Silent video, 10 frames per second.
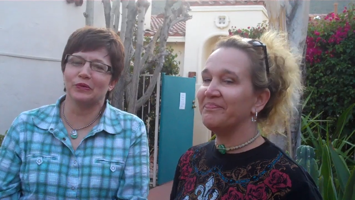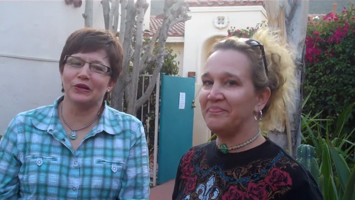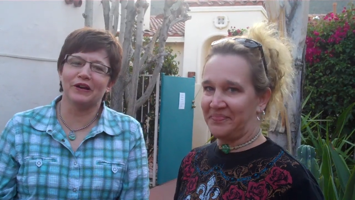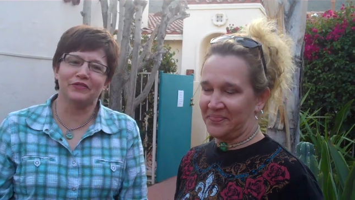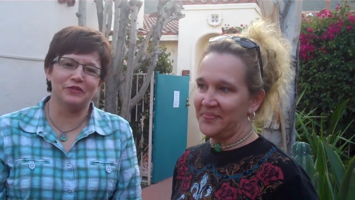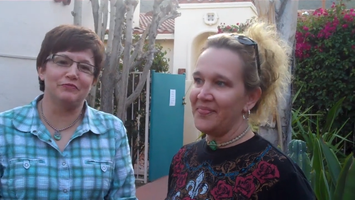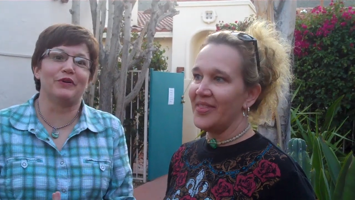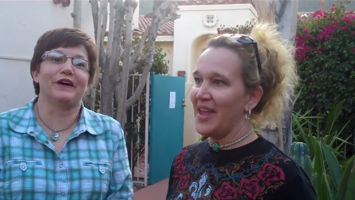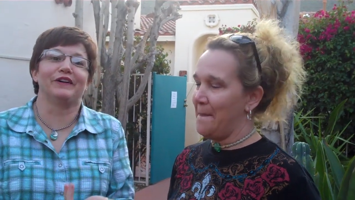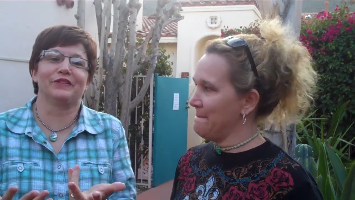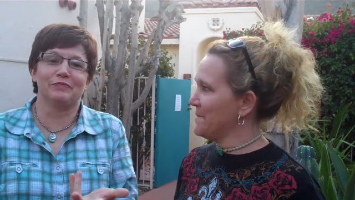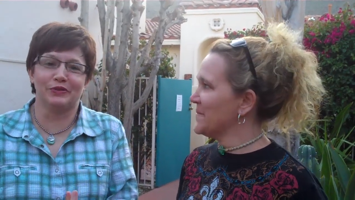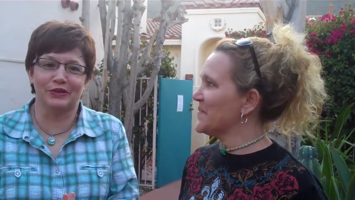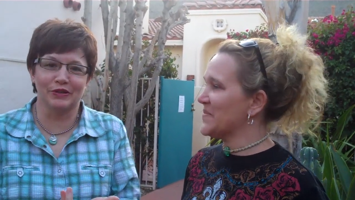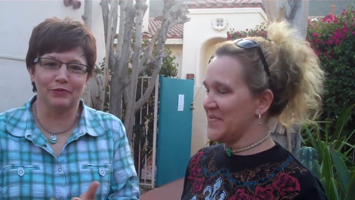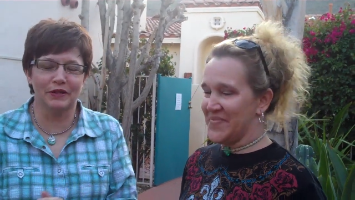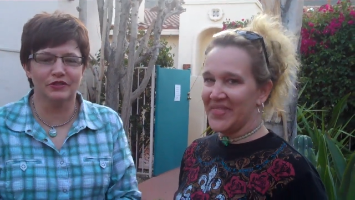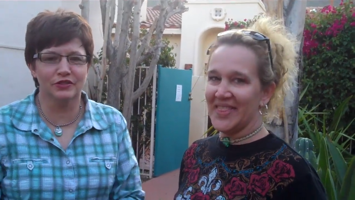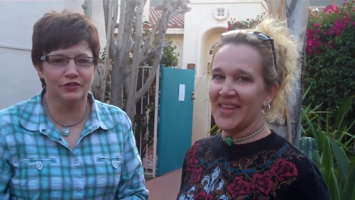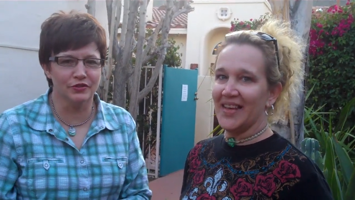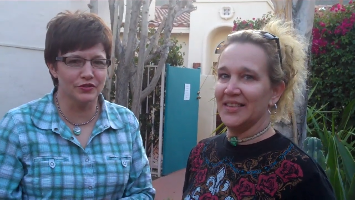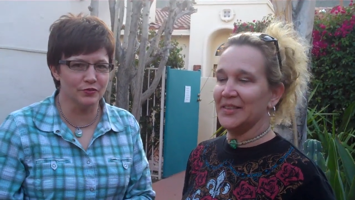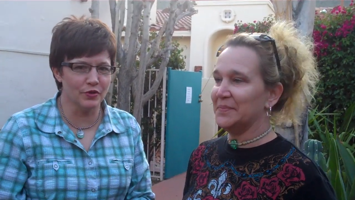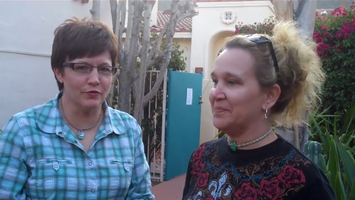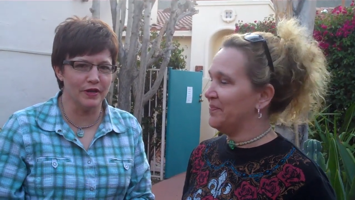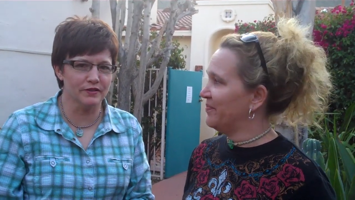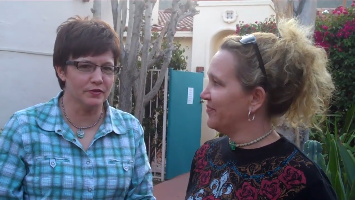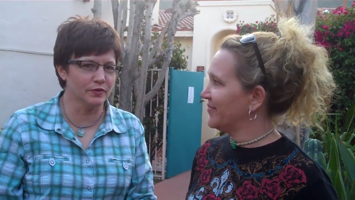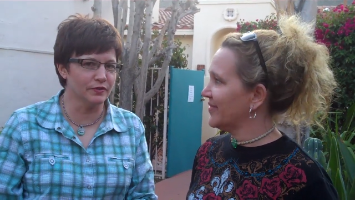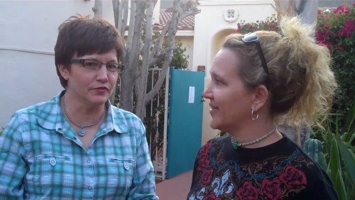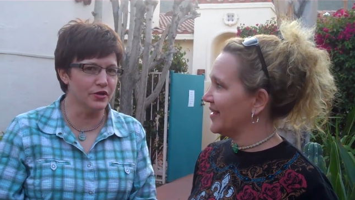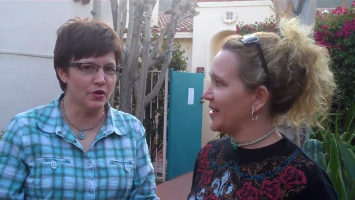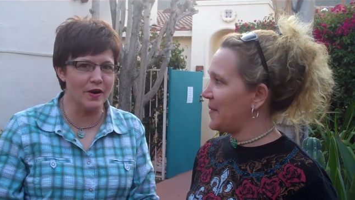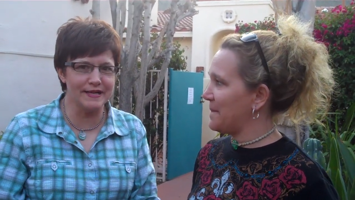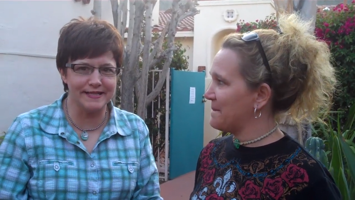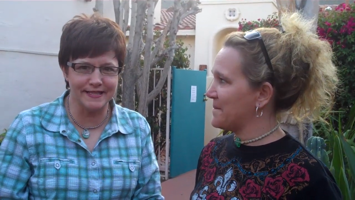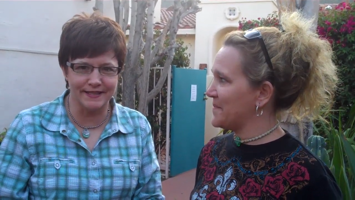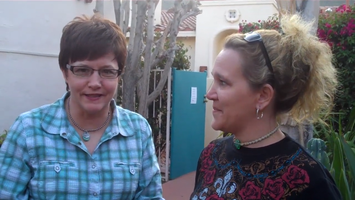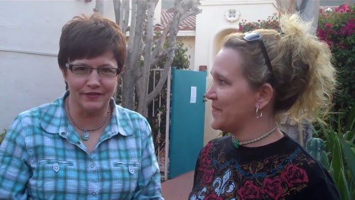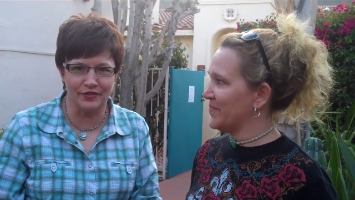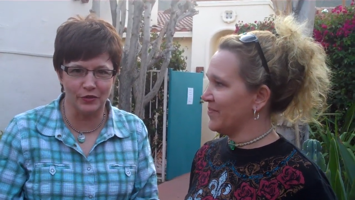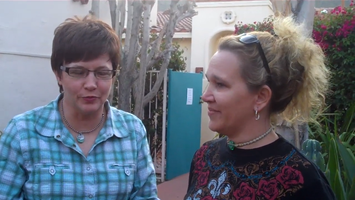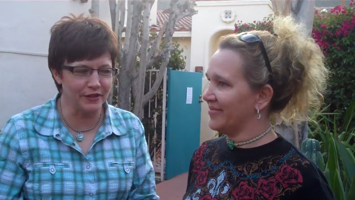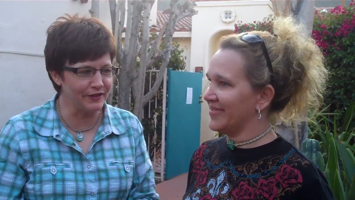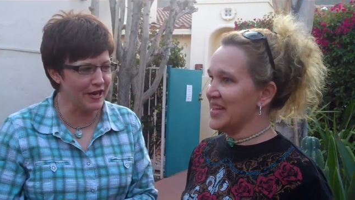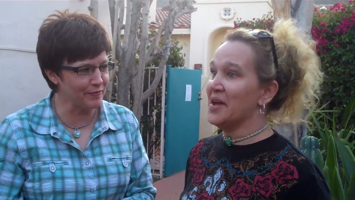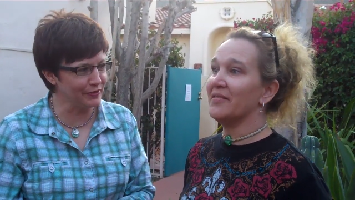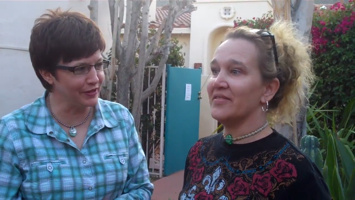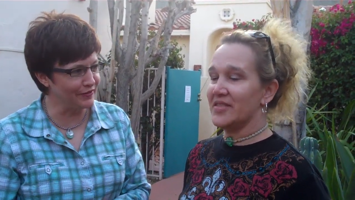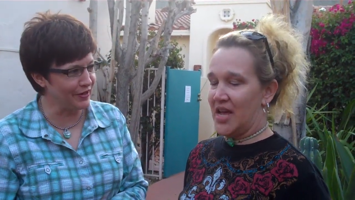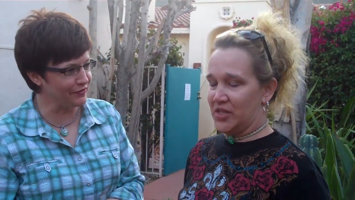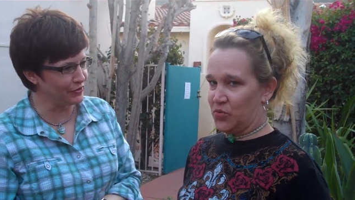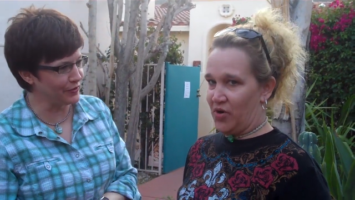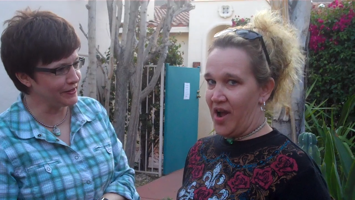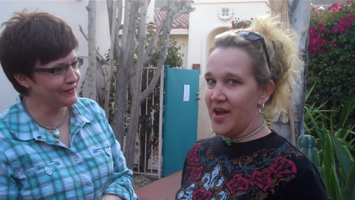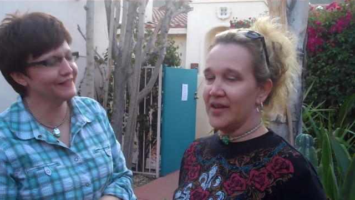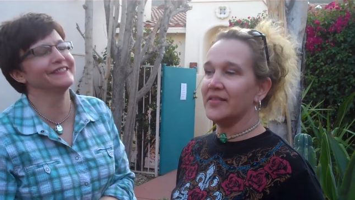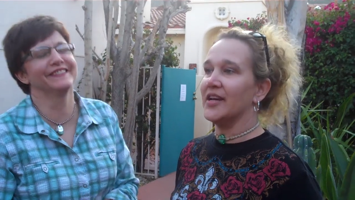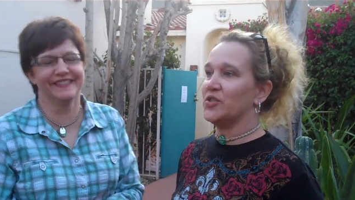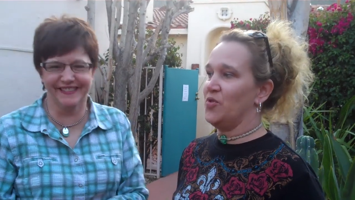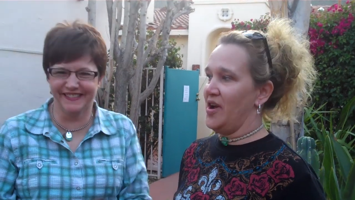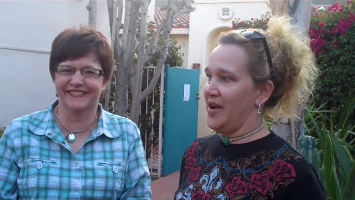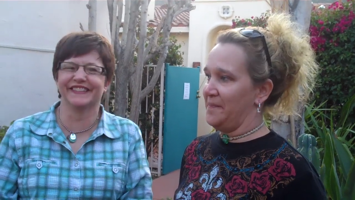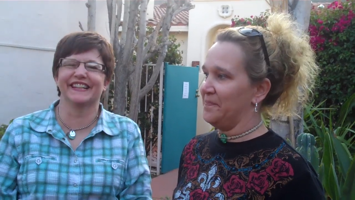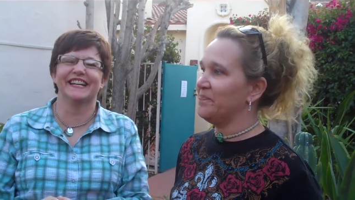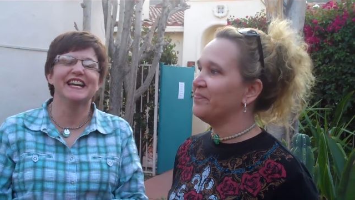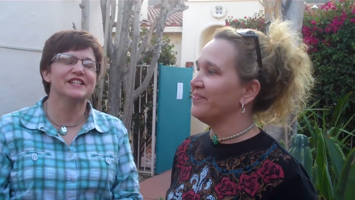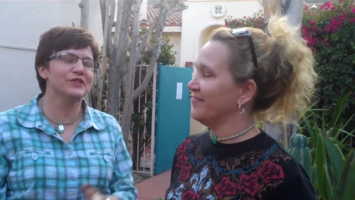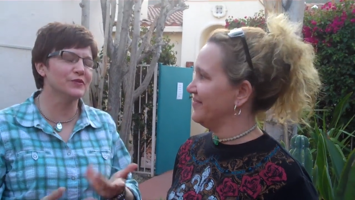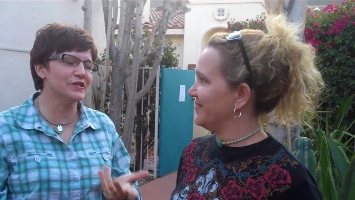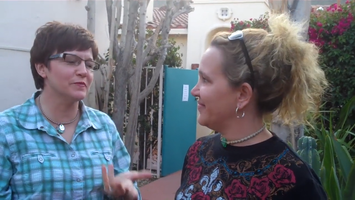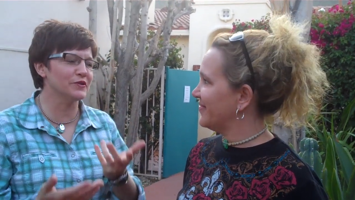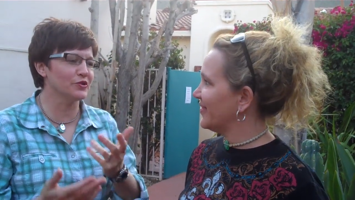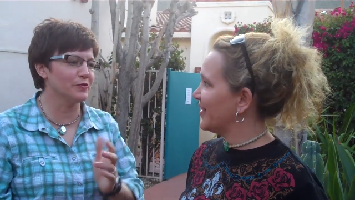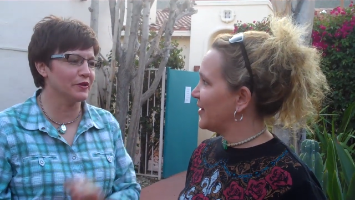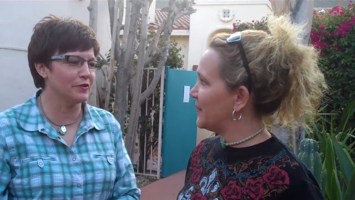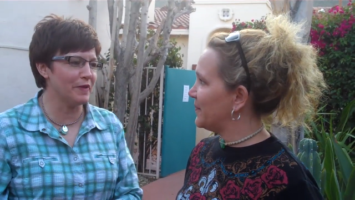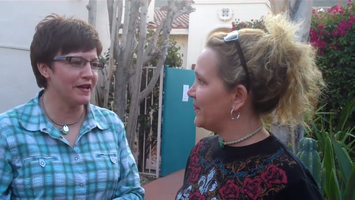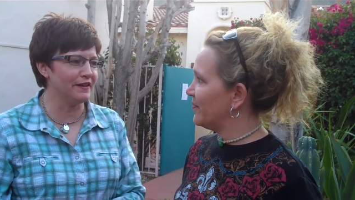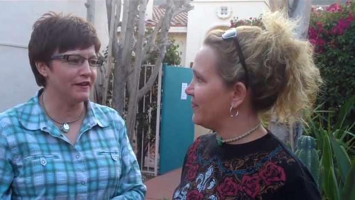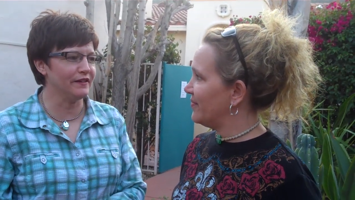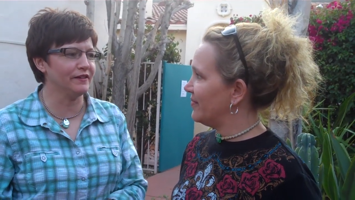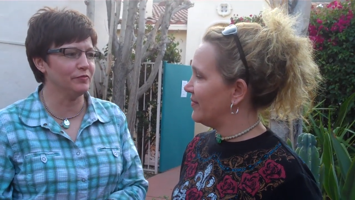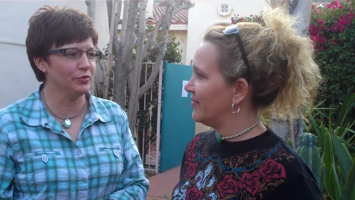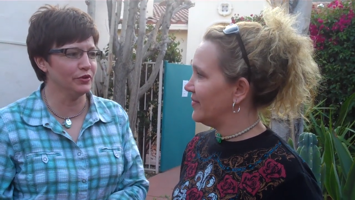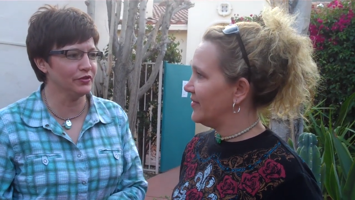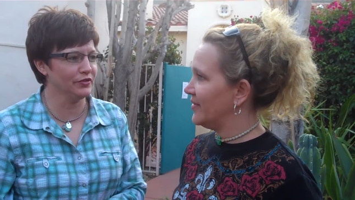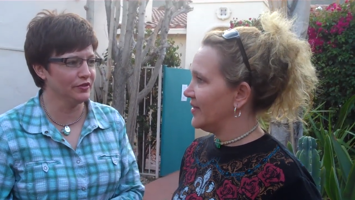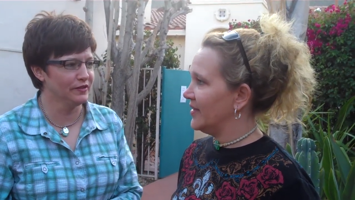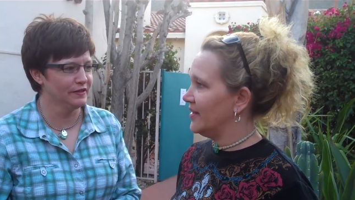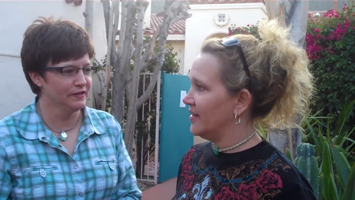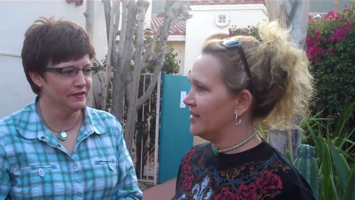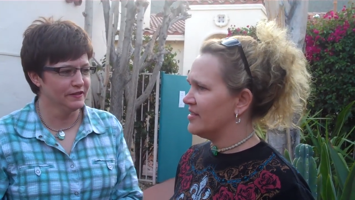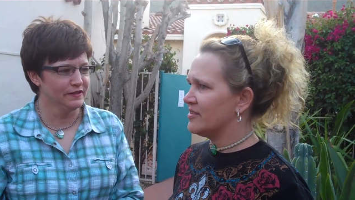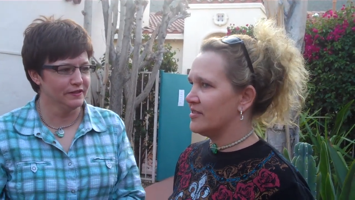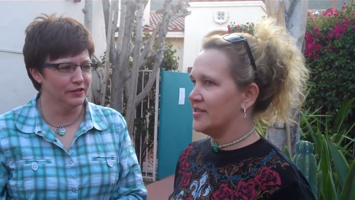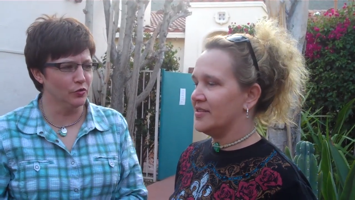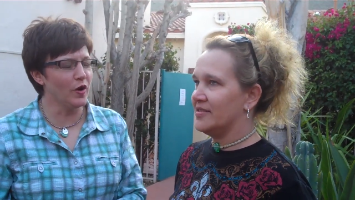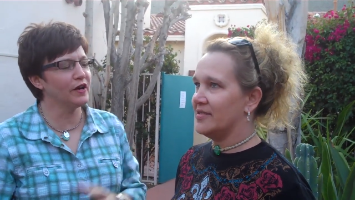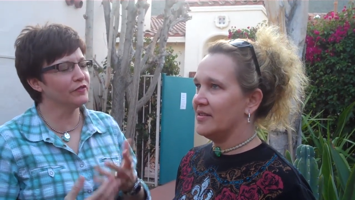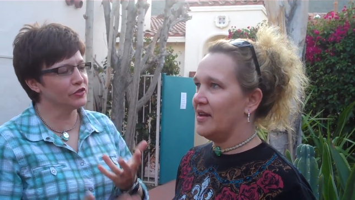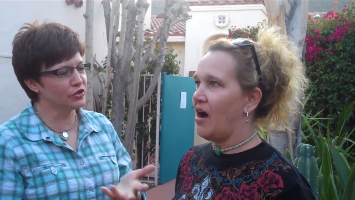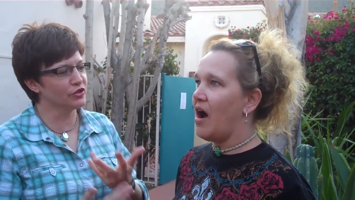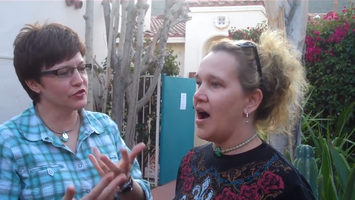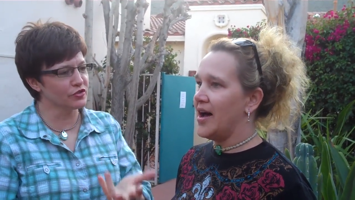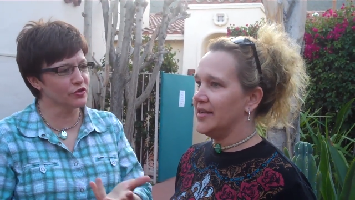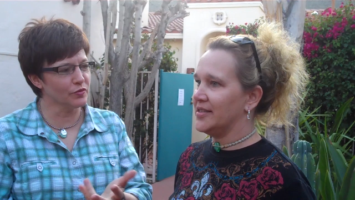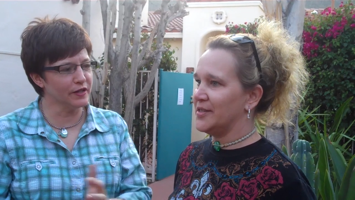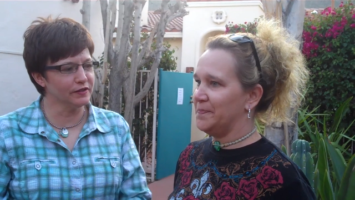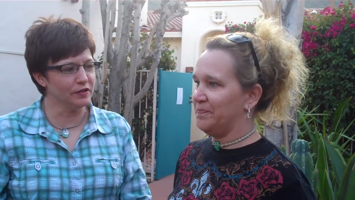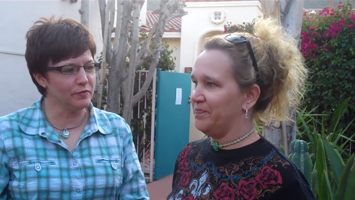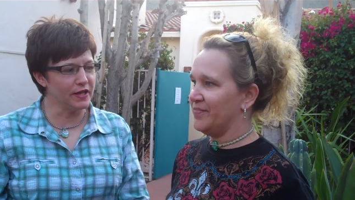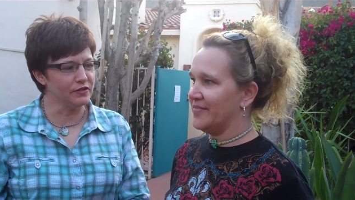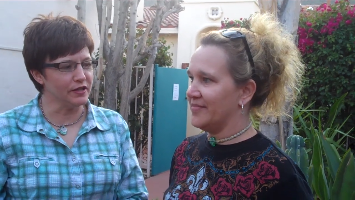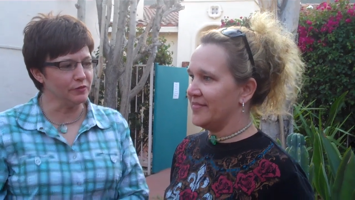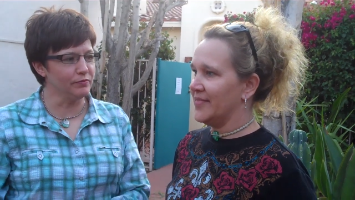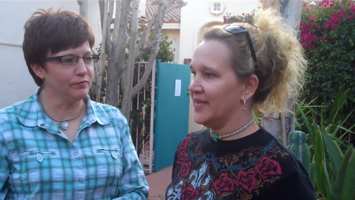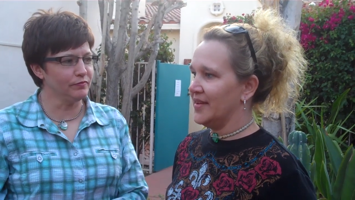Speaker 1: we'll have to buy the book because, you know, it's a romance. We have no idea if there will be a happily ever that's after. That's right, right,
Speaker 2: that's right. Okay.
Speaker 1: So, what's special about the matinee books? Or why have you chosen right. to write in the matinee